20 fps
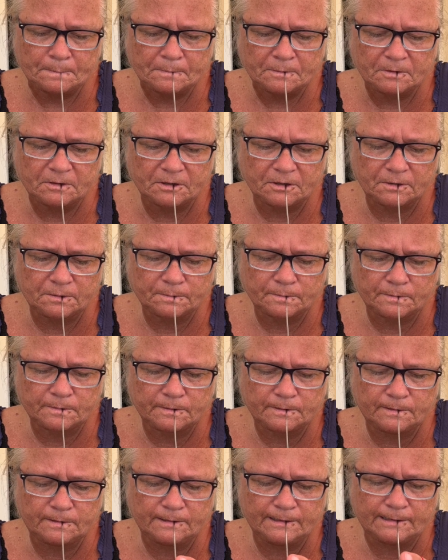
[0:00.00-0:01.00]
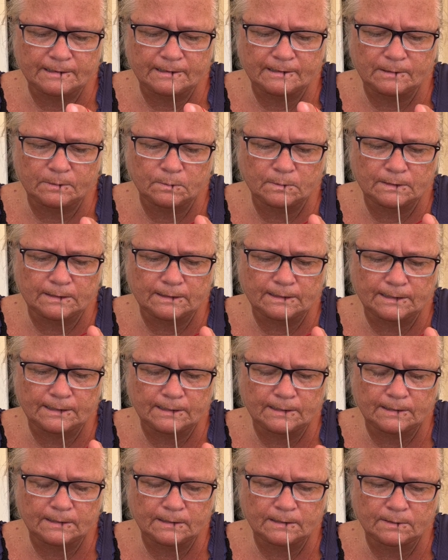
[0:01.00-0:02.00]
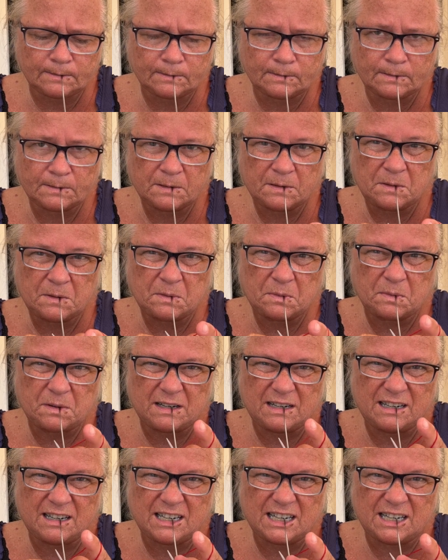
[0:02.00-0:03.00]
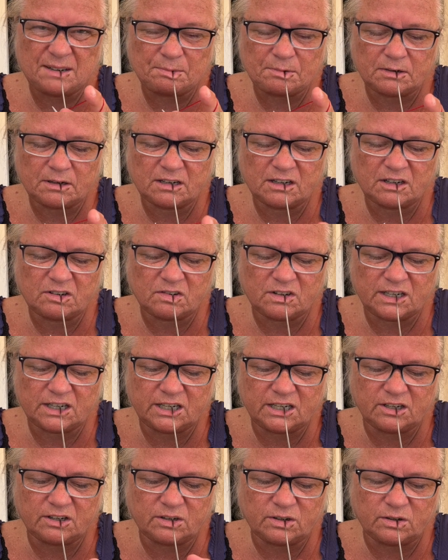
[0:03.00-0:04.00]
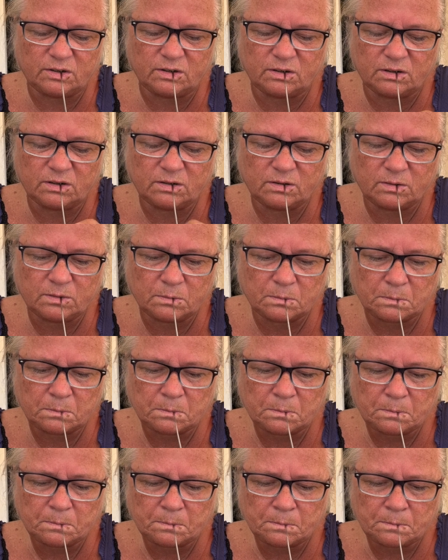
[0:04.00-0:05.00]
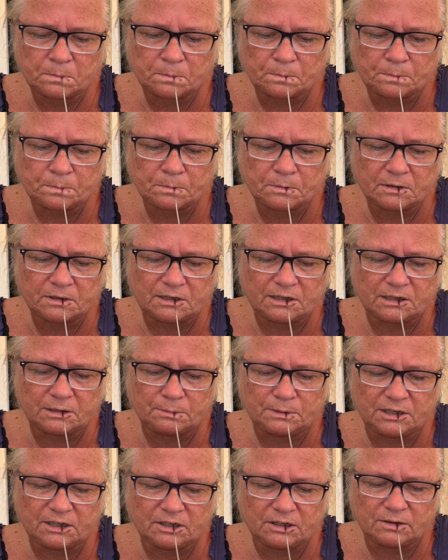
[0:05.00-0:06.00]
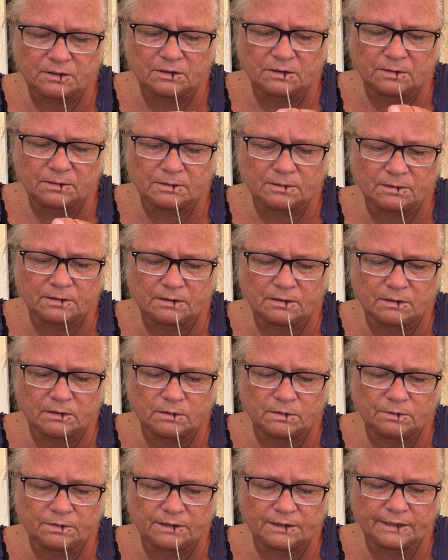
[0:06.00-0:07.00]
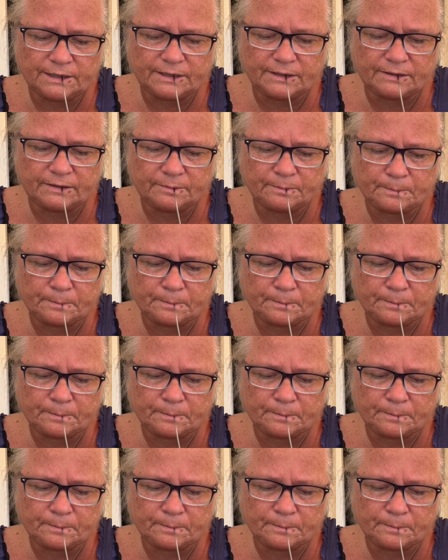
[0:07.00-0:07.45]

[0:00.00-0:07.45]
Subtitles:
just for a little while I'm trying to get a bit over here.